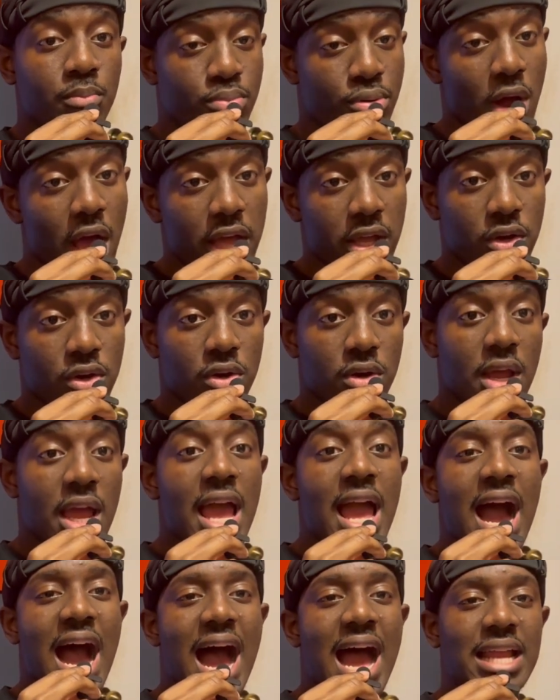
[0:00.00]
prior,
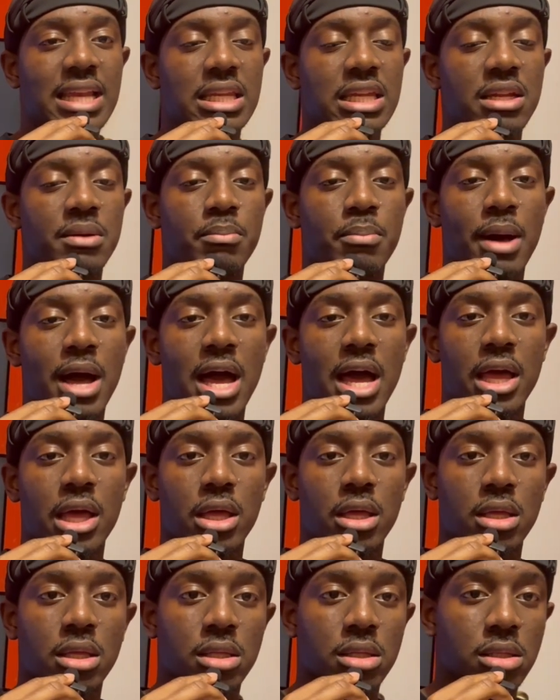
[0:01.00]
I did
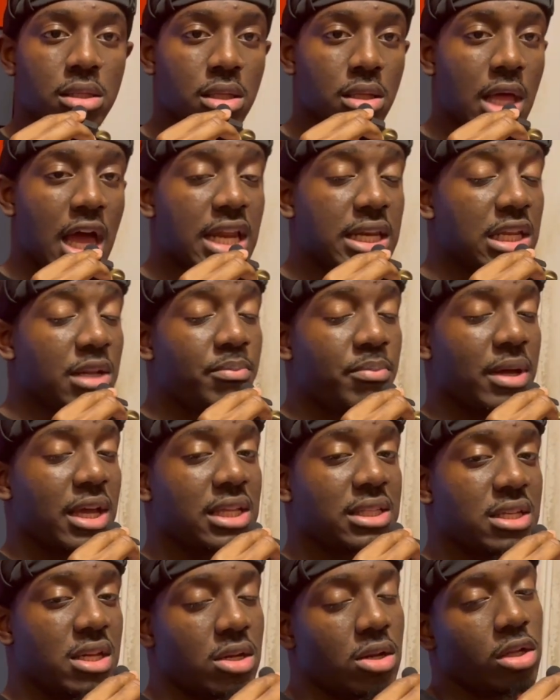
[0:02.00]
pay
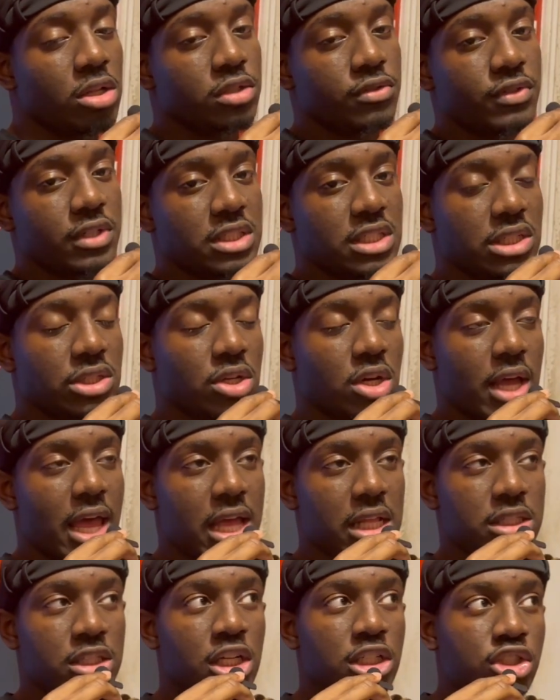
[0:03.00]
$10 for the TikTok
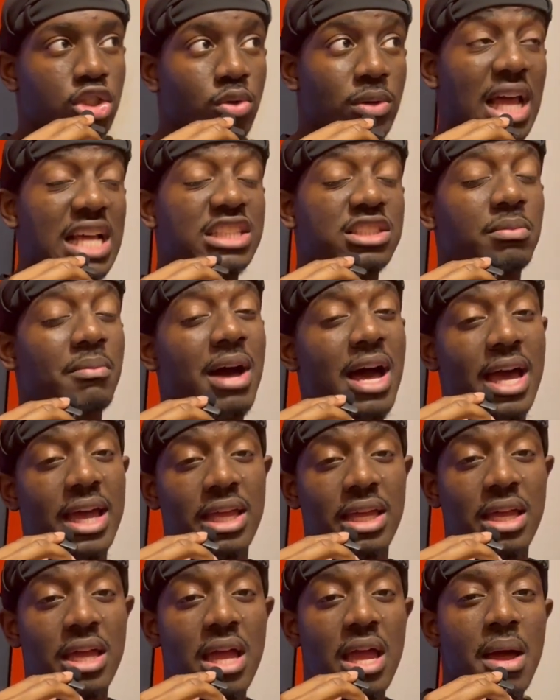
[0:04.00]
ads. So that's
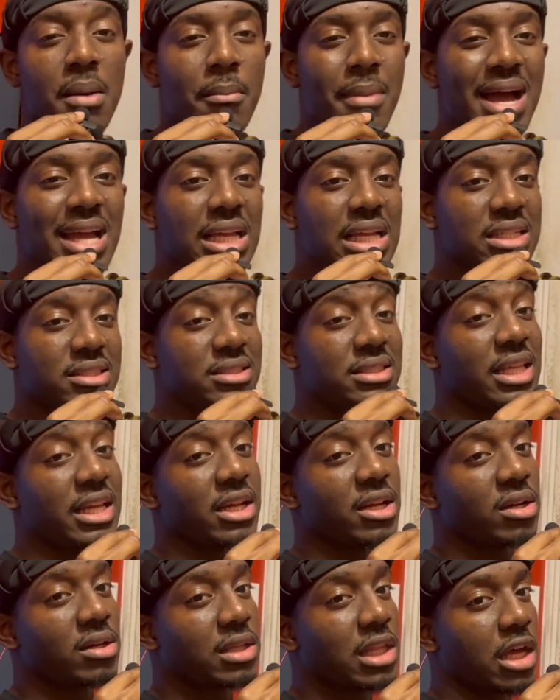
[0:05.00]
my guess
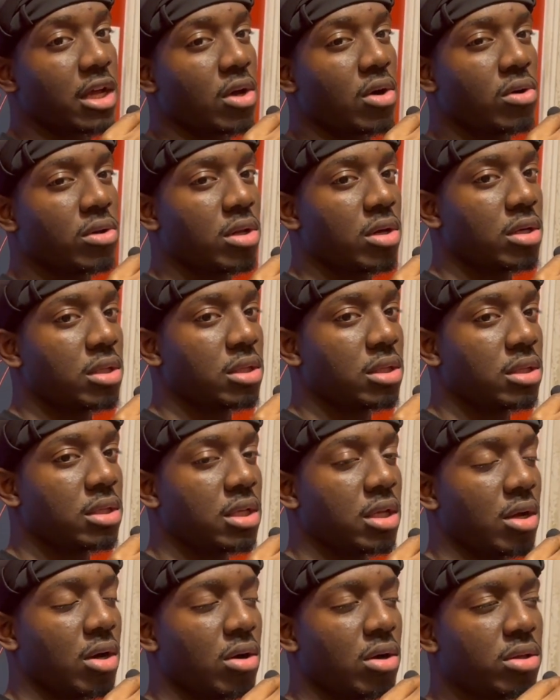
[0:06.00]
there. Like, hold on,
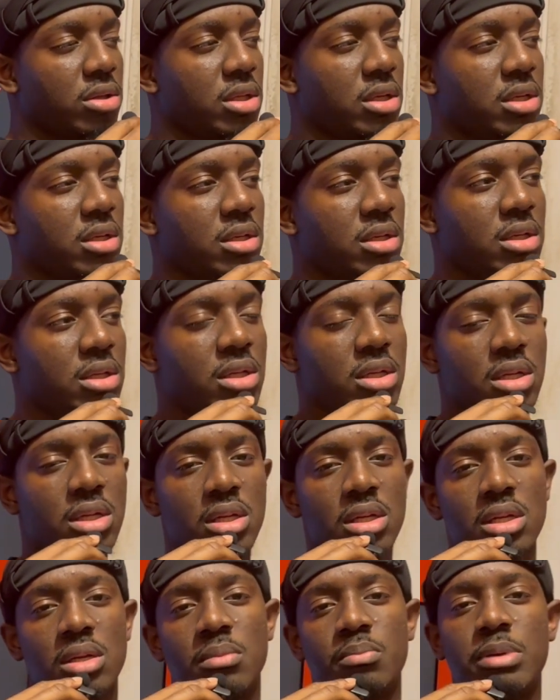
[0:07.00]
did all the
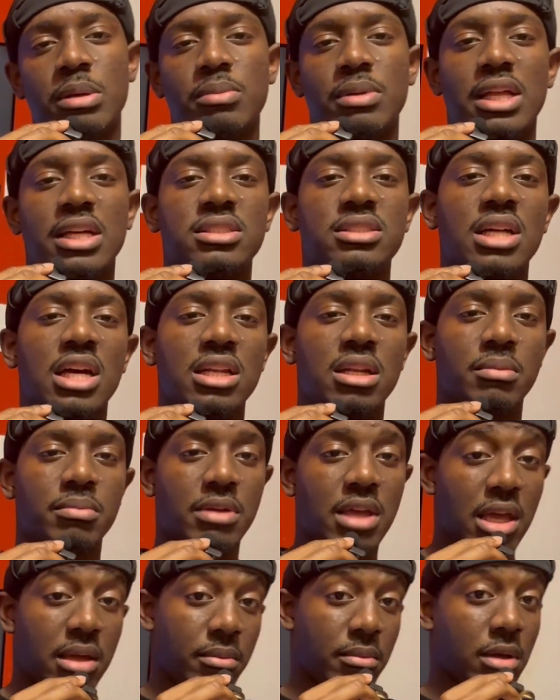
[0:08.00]
people that signed
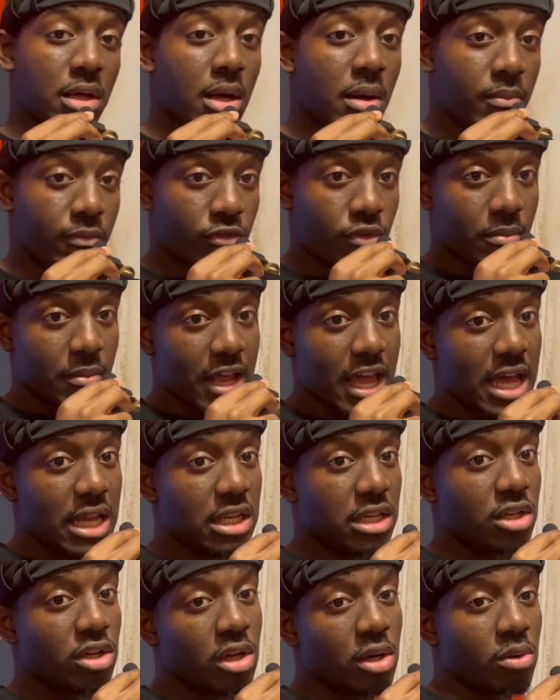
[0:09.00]
up come from that?
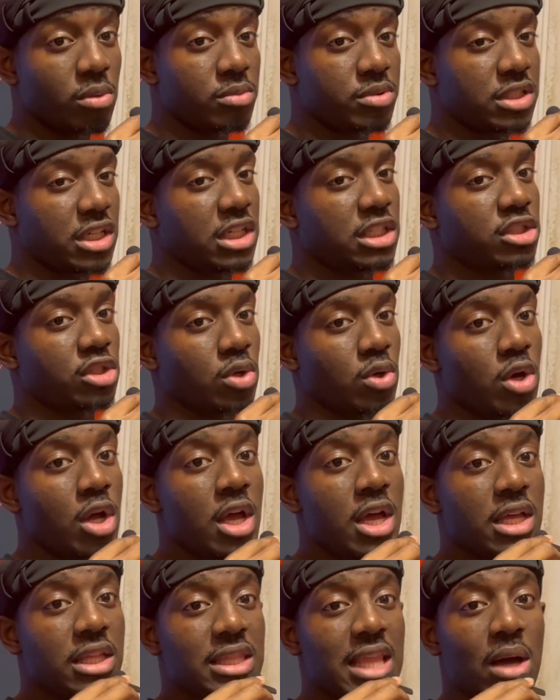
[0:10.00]
You know what I'm saying? So
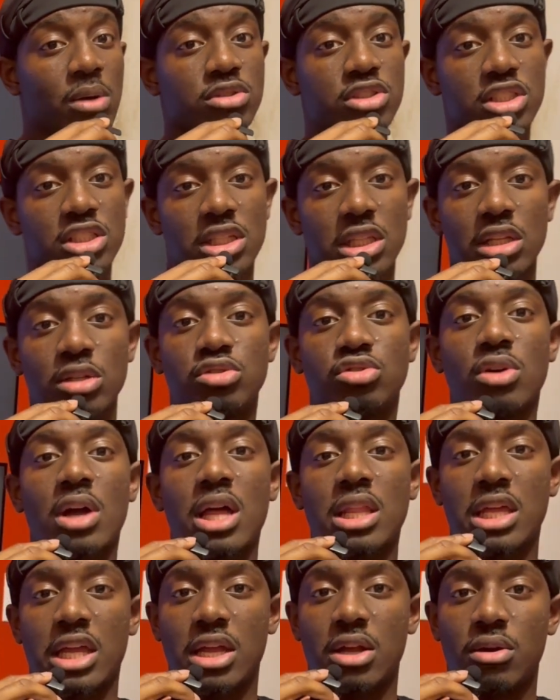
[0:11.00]
that was just a little
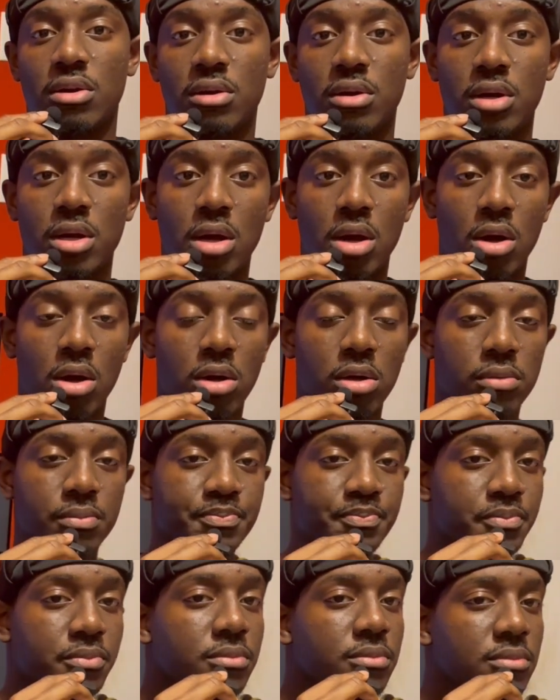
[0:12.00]
trial and error.
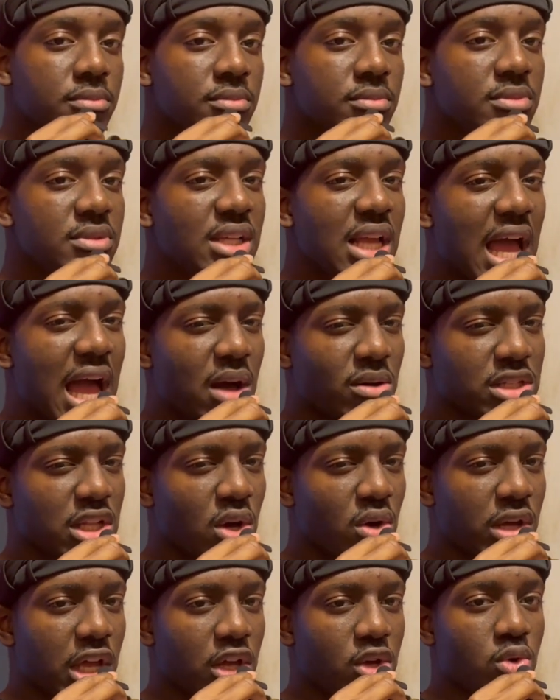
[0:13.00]
I was
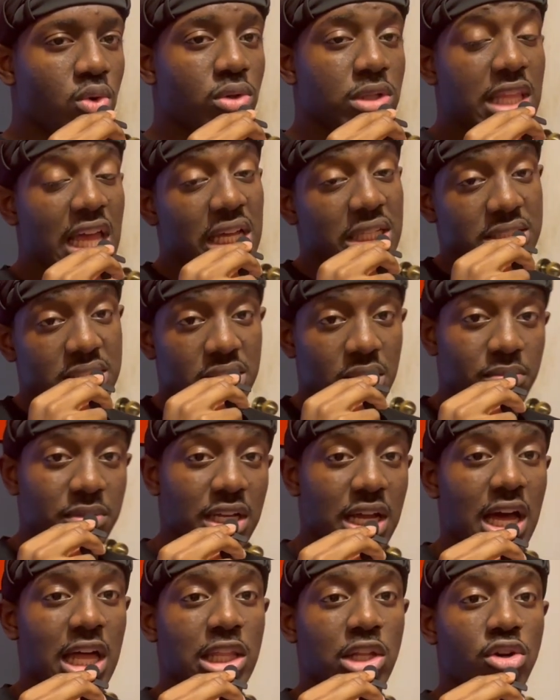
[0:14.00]
like, okay, cool. That's
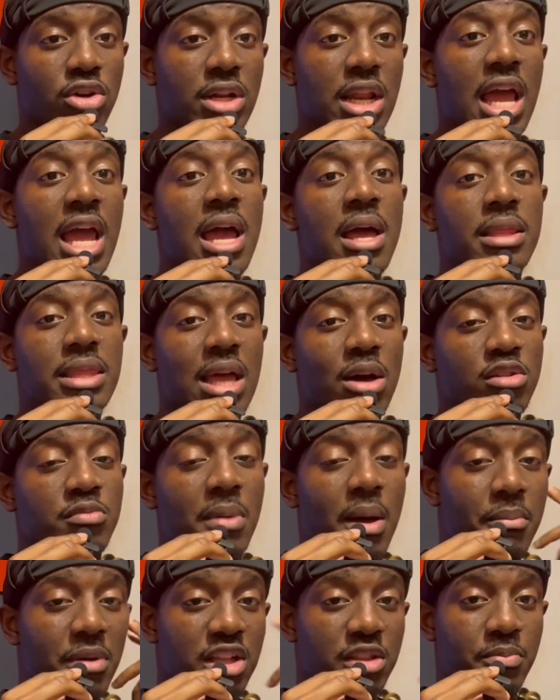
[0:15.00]
something I learned. That was
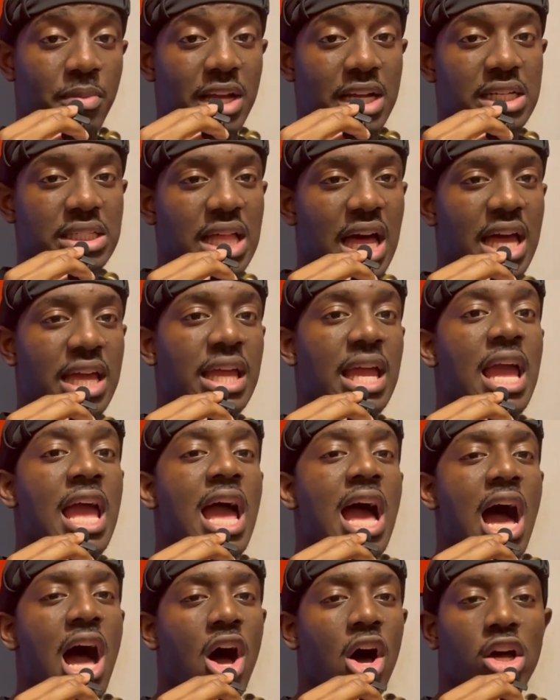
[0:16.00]
my best bet, because I
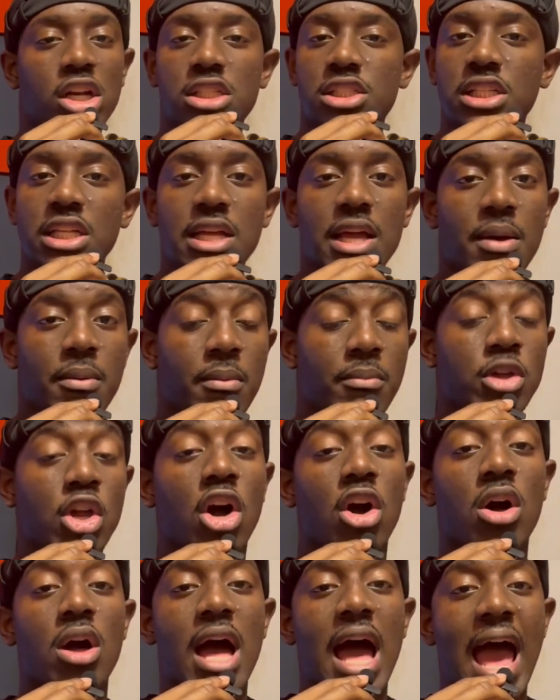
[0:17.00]
honestly,
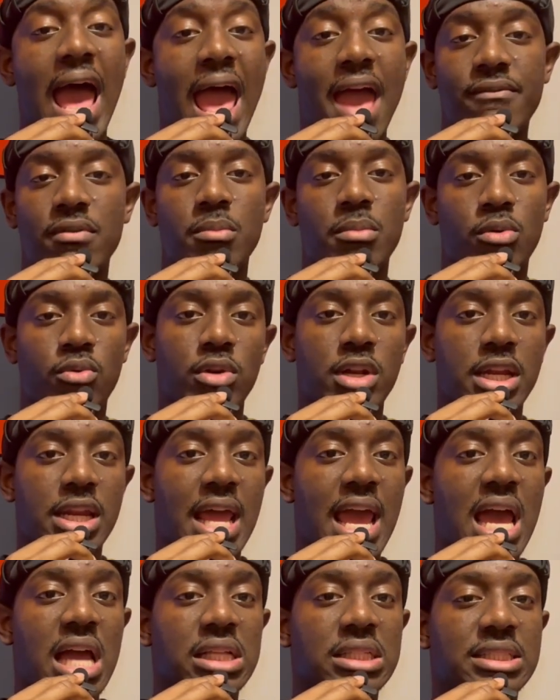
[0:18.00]
y'all, I haven't been
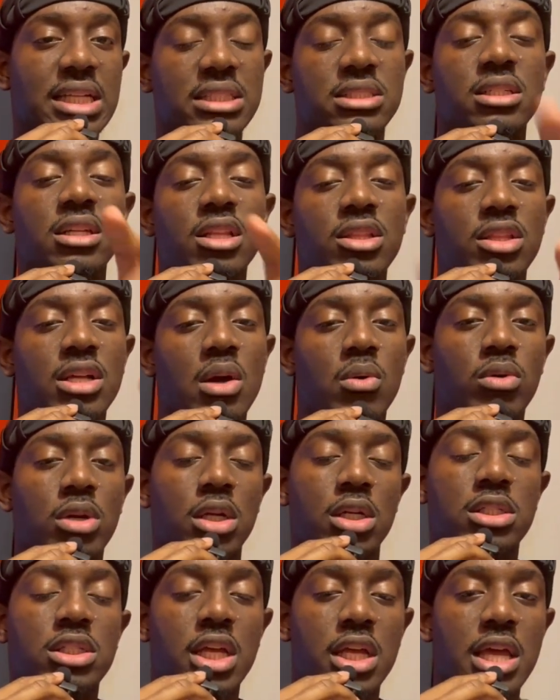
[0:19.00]
running ads. That's another thing I
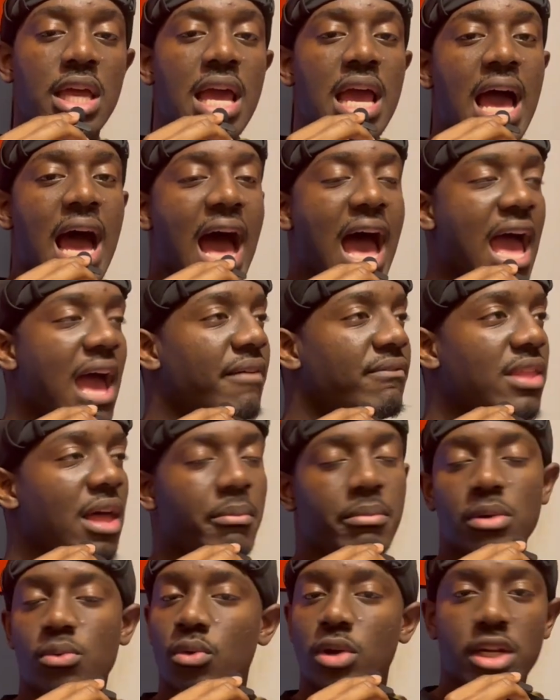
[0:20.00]
wanted to say. I have
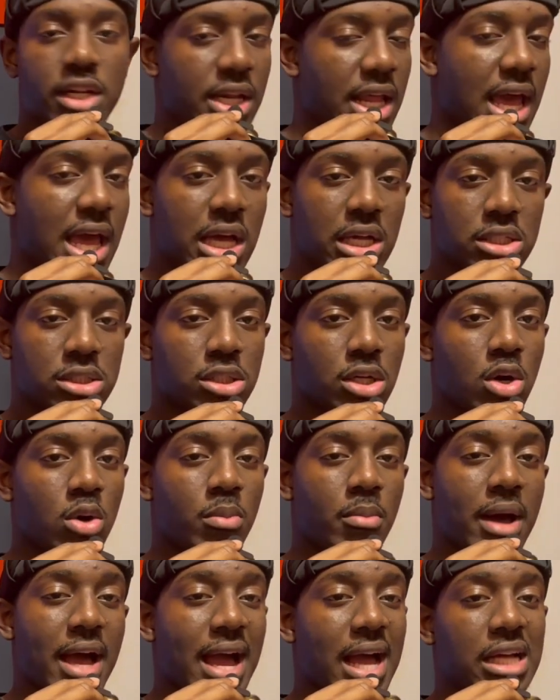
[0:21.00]
not been running ads
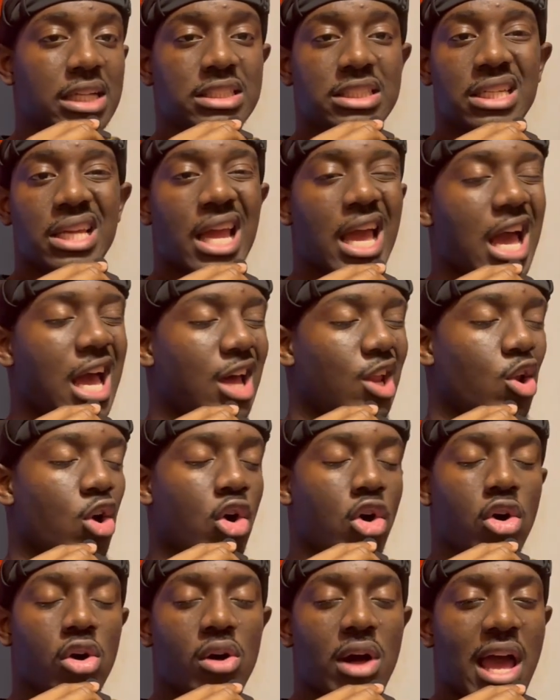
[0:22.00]
on my IG at
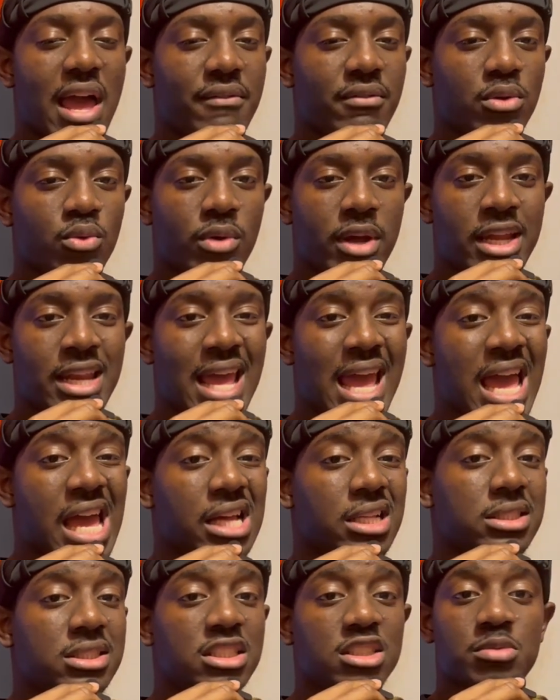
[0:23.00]
all. I haven't ran
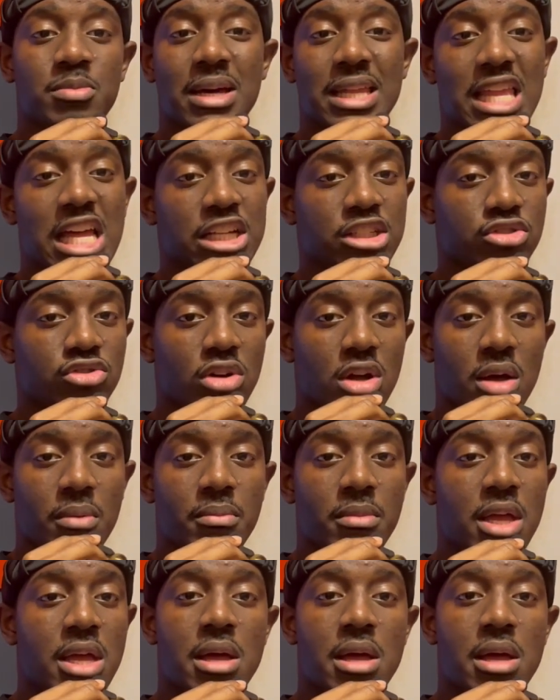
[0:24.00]
ads since my last drop.